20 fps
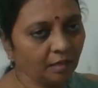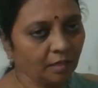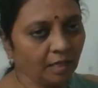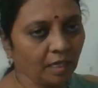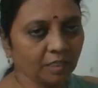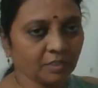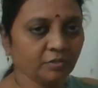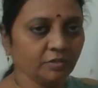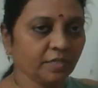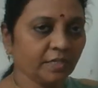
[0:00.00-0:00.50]

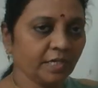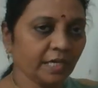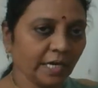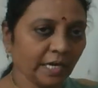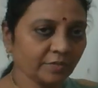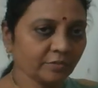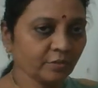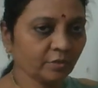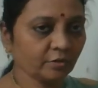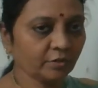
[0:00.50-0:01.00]
Actually,
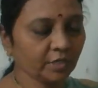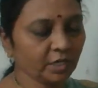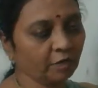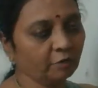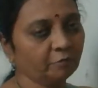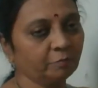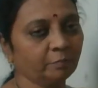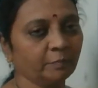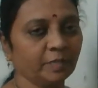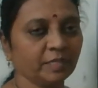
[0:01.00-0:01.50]
has or
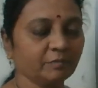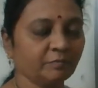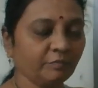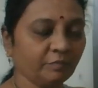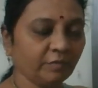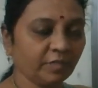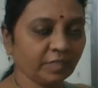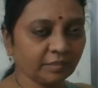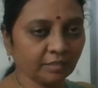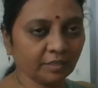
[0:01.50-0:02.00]
have plus
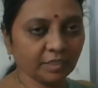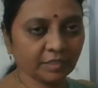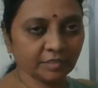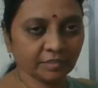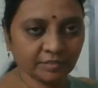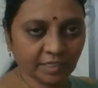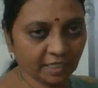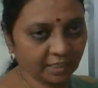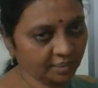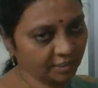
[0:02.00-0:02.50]
V3
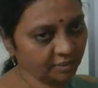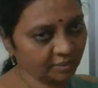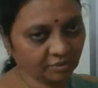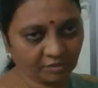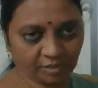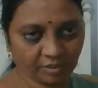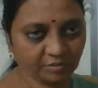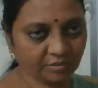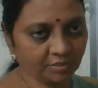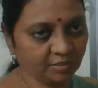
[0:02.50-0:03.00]
is there in
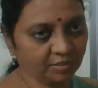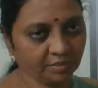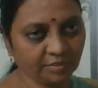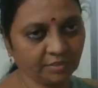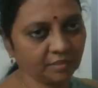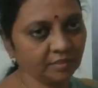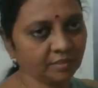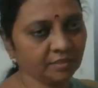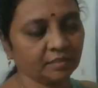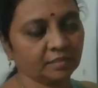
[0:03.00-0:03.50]
structure,
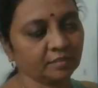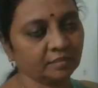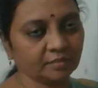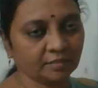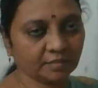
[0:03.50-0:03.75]
isn't it?